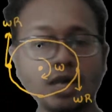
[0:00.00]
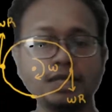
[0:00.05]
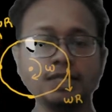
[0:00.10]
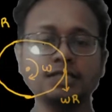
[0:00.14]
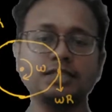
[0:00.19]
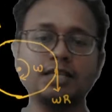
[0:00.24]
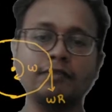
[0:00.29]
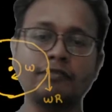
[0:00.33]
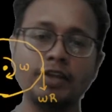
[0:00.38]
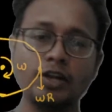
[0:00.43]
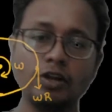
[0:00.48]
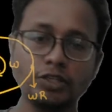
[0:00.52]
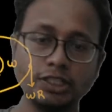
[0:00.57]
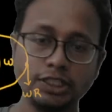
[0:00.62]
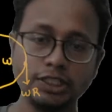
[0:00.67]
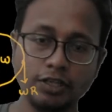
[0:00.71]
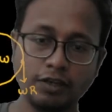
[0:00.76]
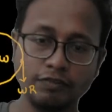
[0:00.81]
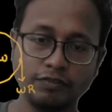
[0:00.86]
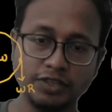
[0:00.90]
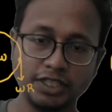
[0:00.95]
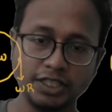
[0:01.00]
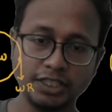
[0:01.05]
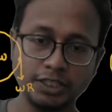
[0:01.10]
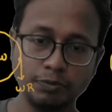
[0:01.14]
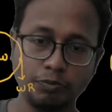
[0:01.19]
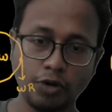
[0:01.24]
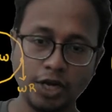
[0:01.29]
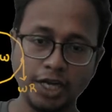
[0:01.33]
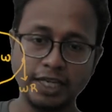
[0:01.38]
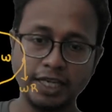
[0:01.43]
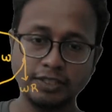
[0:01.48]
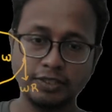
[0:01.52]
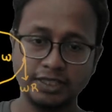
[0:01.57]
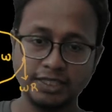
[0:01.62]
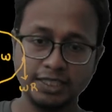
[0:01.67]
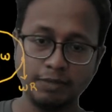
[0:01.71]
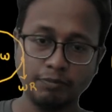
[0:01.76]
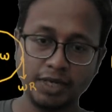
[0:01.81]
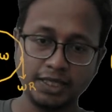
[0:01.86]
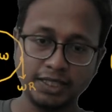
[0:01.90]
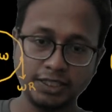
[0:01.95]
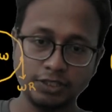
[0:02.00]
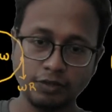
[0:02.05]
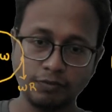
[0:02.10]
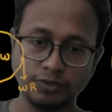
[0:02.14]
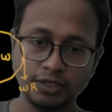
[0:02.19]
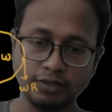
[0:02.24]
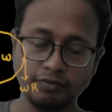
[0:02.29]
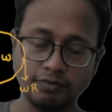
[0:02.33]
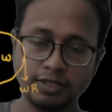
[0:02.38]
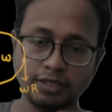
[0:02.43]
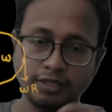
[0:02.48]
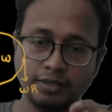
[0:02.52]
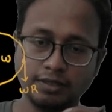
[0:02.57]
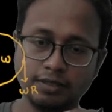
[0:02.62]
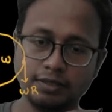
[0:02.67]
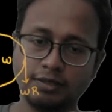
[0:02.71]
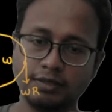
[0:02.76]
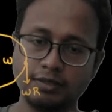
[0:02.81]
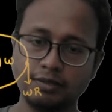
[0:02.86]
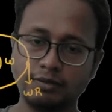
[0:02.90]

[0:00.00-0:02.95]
what is the velocity of this point as seen by this observer?